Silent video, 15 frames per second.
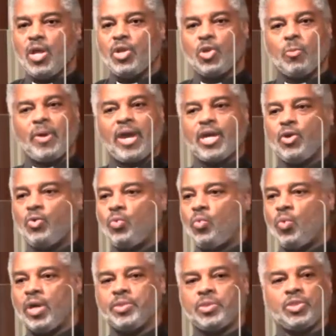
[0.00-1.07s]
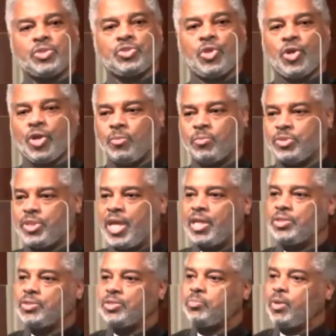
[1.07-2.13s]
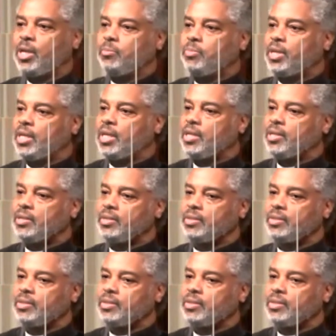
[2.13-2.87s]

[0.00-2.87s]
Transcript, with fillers: no matter what the circumstances may be.